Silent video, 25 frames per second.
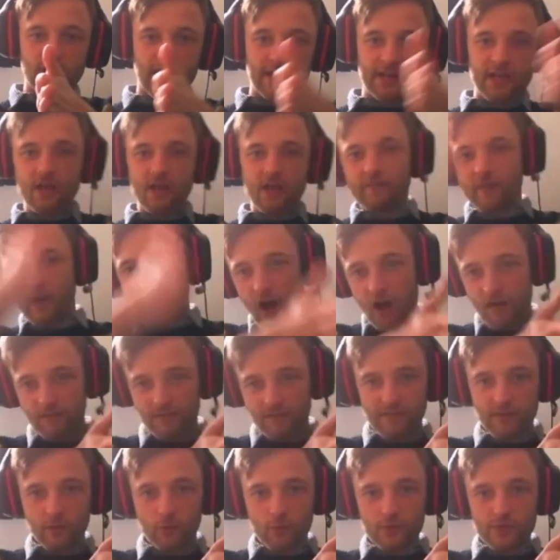and the other half
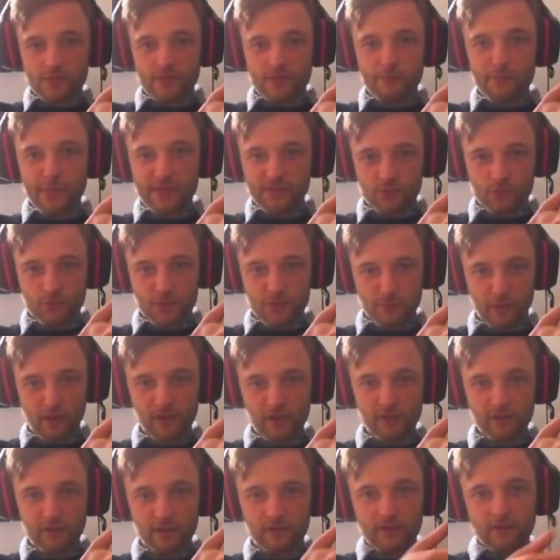of it was the metal
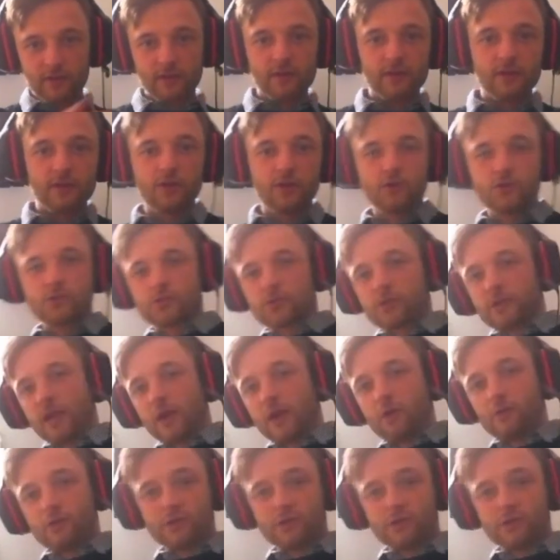spike. So they would